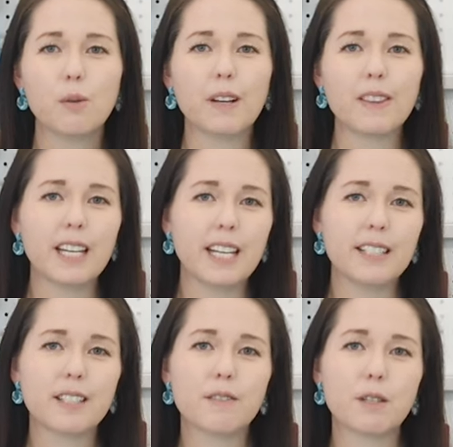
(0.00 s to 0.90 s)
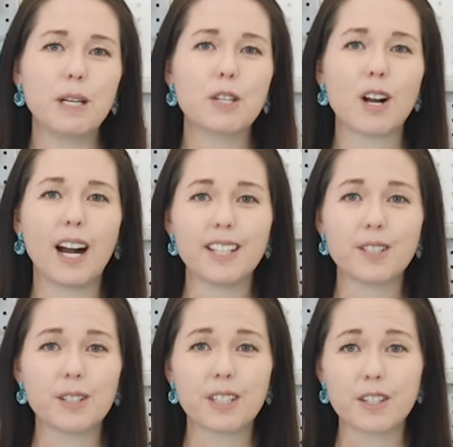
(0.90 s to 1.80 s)
You want the adhesive to be dry
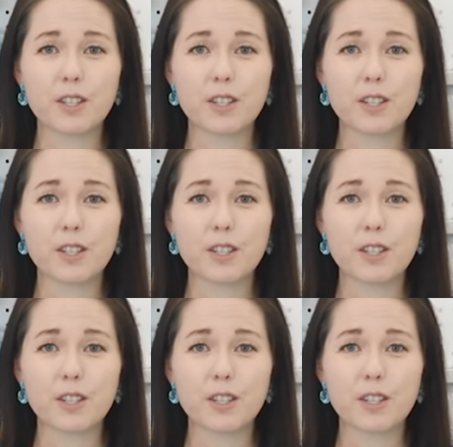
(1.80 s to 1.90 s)
so it doesn't